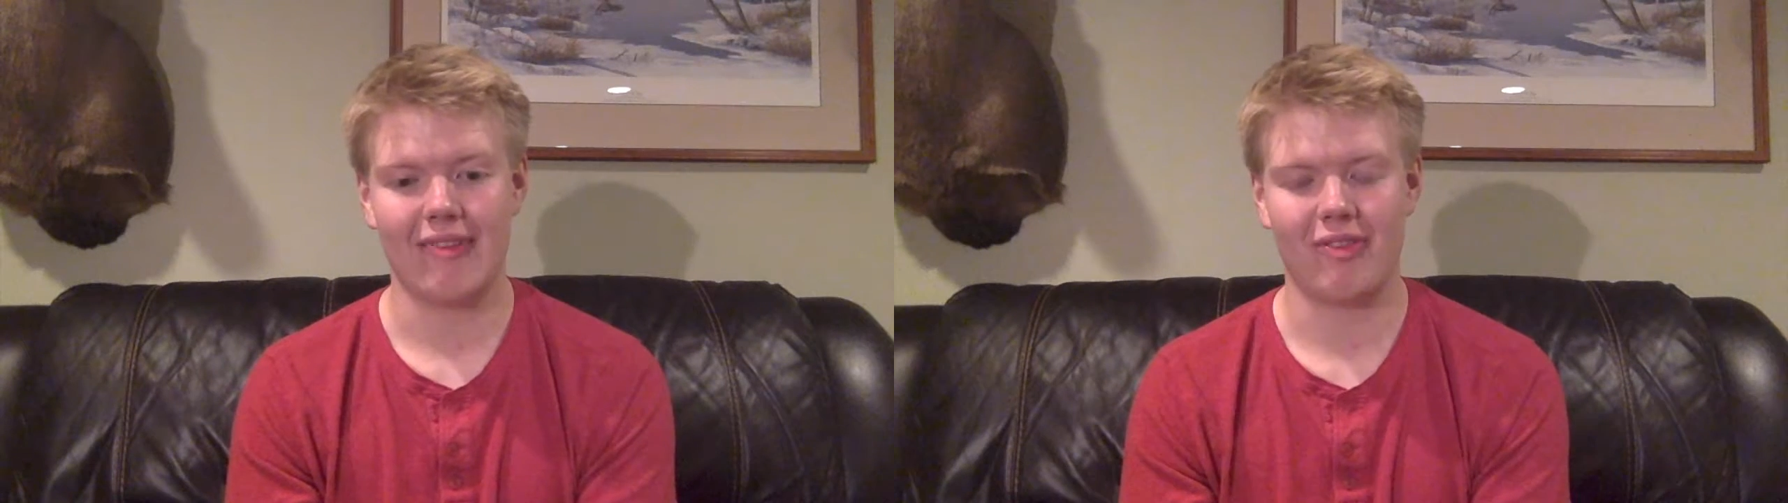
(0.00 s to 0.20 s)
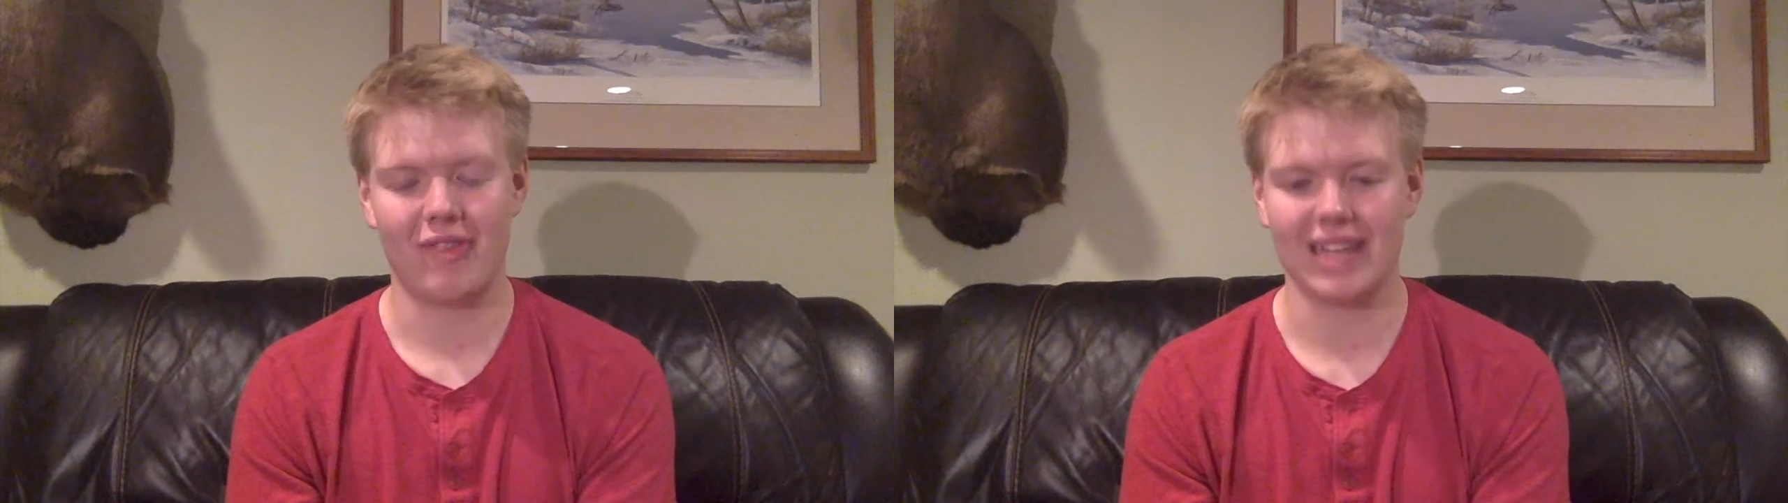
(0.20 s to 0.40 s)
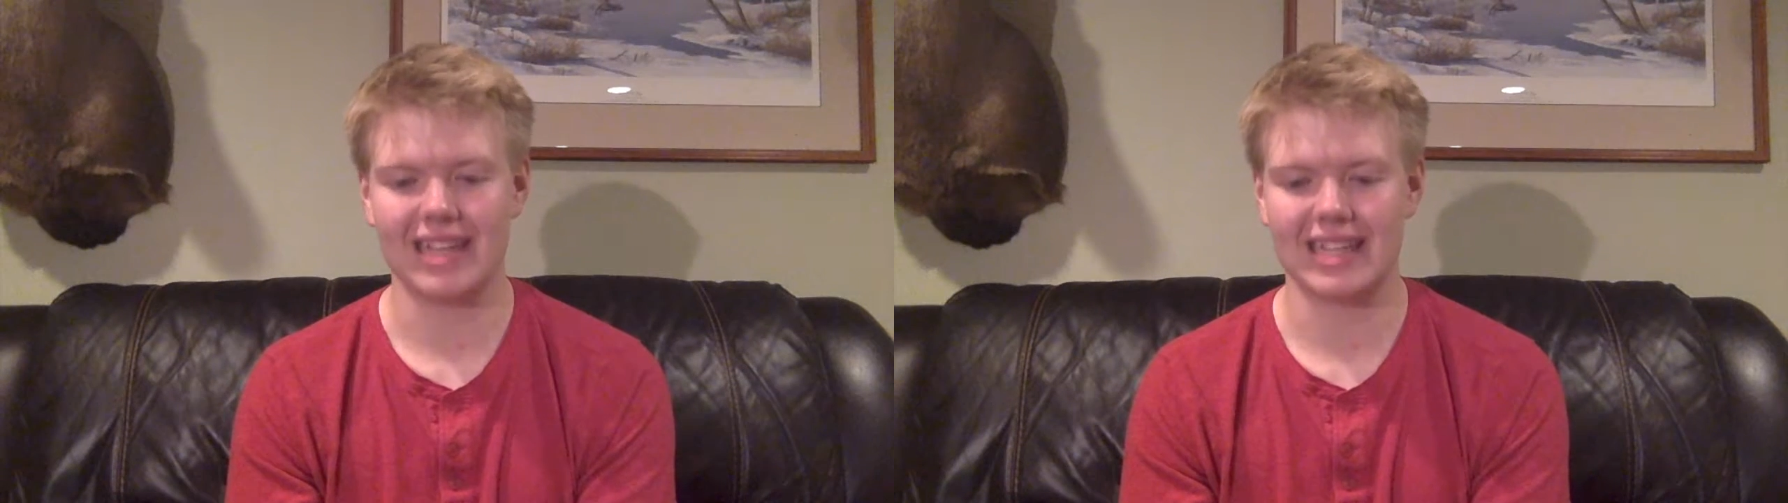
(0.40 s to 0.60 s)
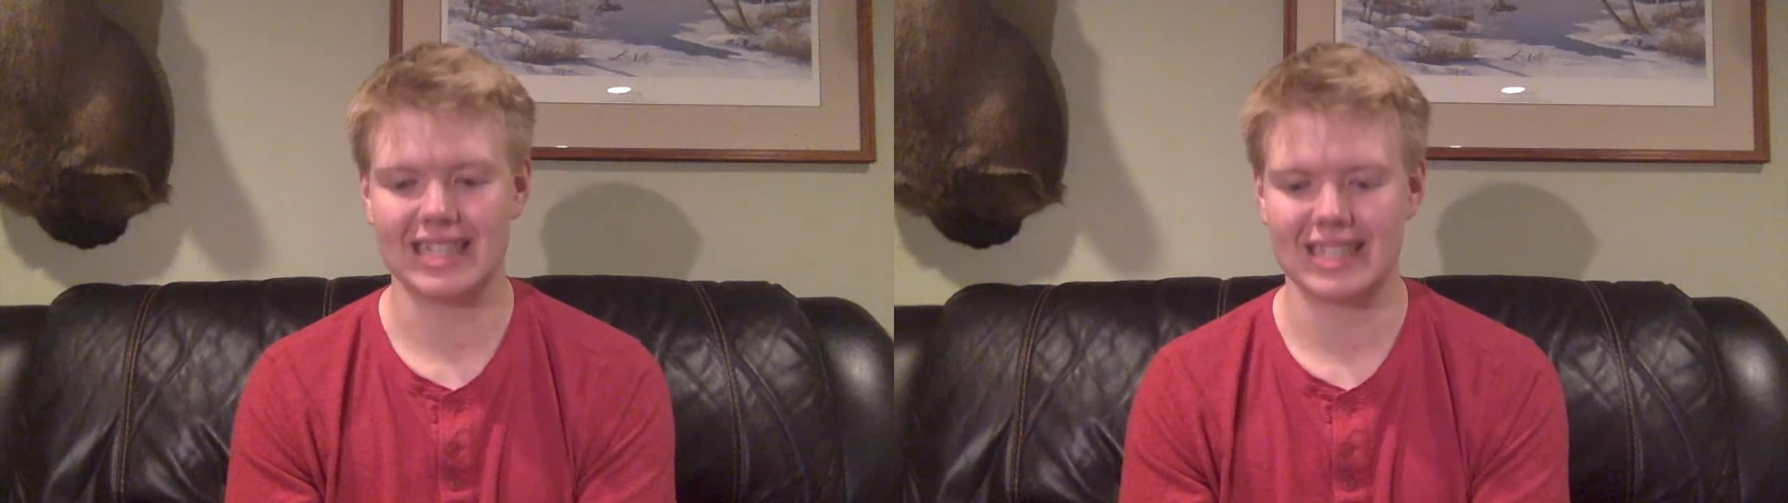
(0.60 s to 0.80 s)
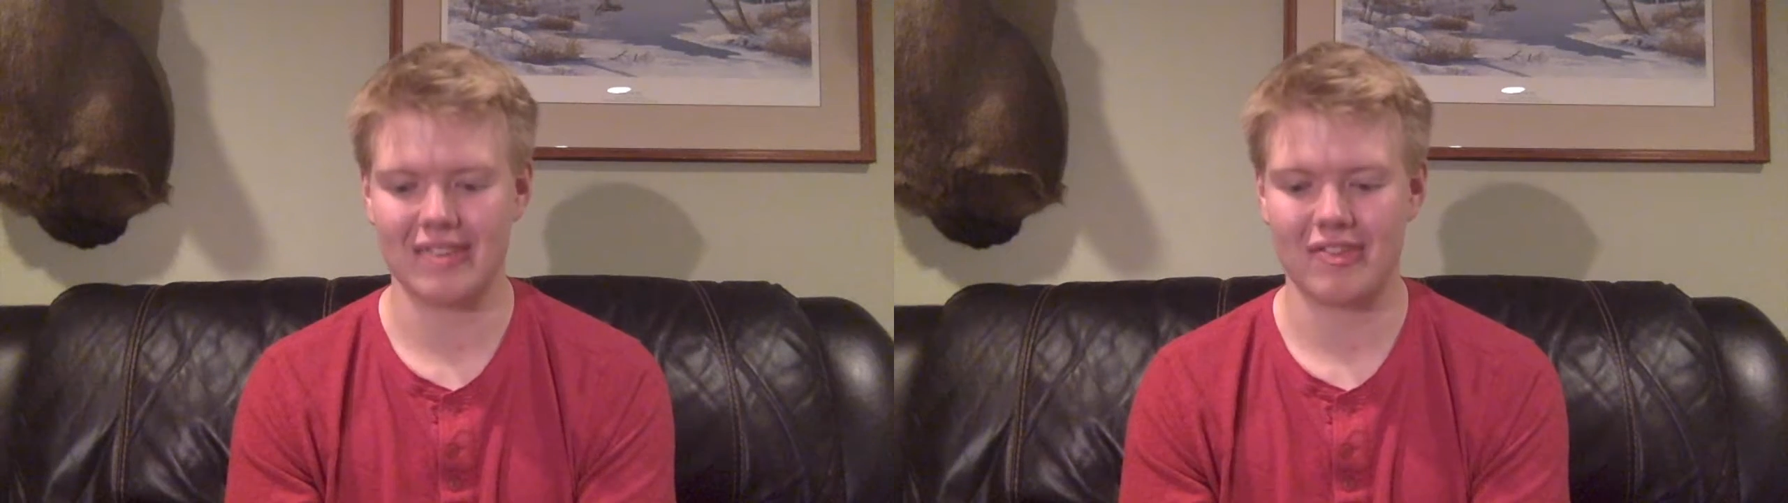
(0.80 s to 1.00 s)
feel as
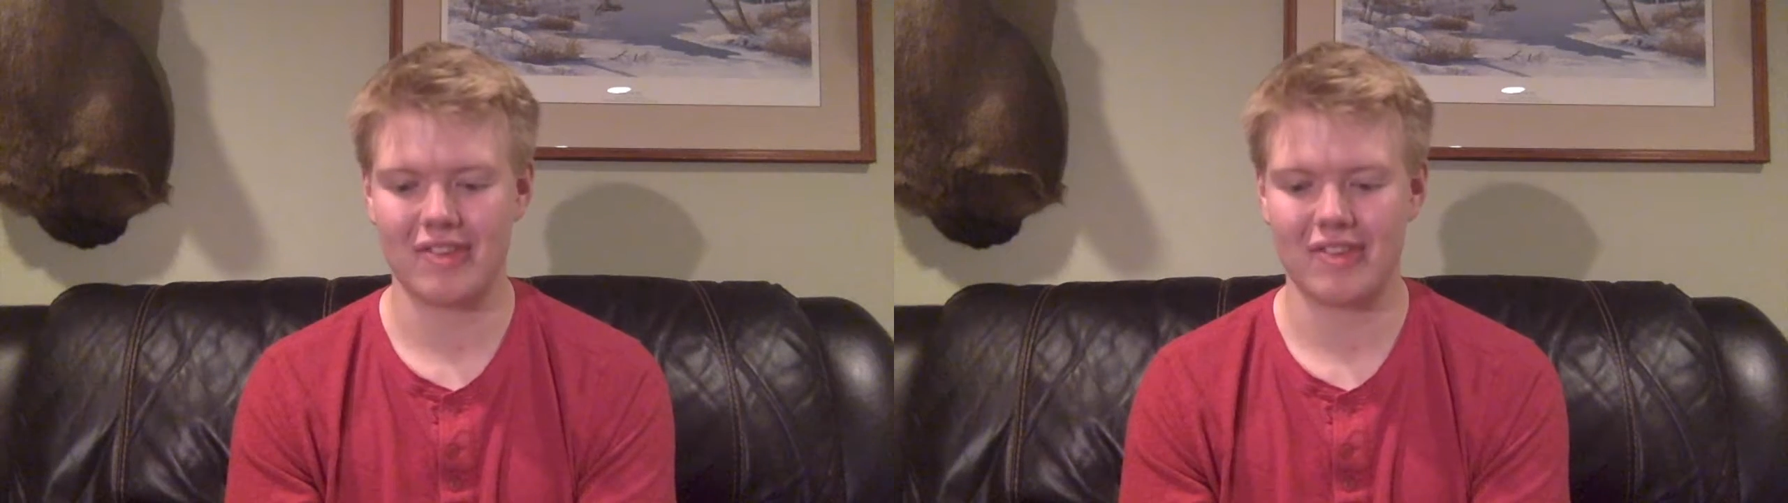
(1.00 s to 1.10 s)
if